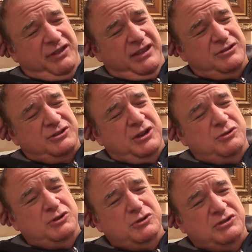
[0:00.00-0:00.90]
there's
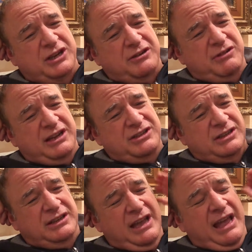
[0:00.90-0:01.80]
no new
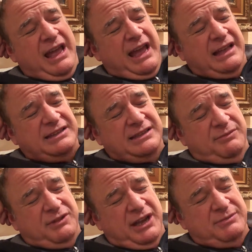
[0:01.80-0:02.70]
generation. And
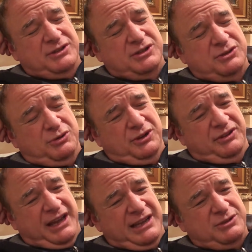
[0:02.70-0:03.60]
sometimes the soil
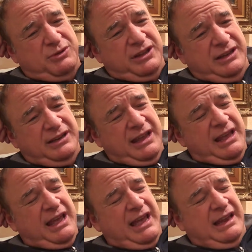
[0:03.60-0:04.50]
dies with it.
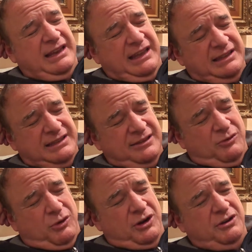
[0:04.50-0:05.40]
And it gets in the
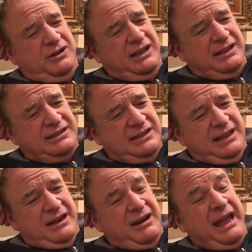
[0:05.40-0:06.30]
water and it gets in
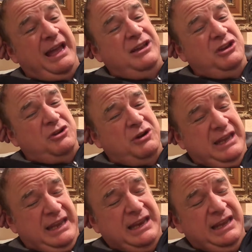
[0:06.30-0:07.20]
the air, and you're
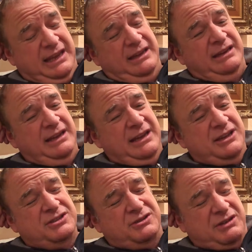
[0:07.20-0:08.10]
eating it.
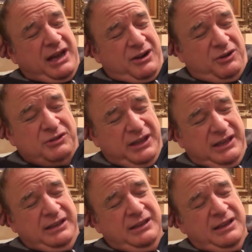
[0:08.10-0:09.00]
So not
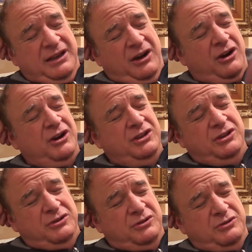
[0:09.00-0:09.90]
only are
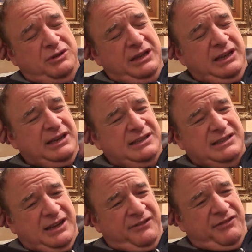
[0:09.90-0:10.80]
you eating
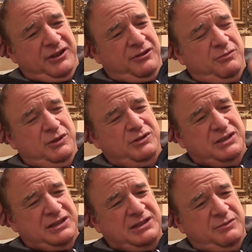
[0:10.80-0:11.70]
stuff that your immune
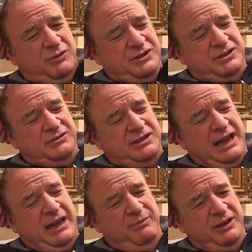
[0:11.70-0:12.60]
system wants to
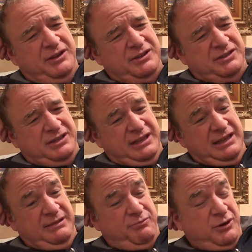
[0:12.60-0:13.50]
attack because
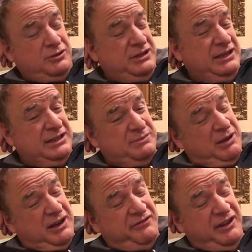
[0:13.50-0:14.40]
the protein is
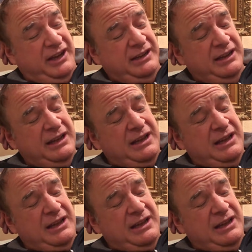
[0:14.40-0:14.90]
modified?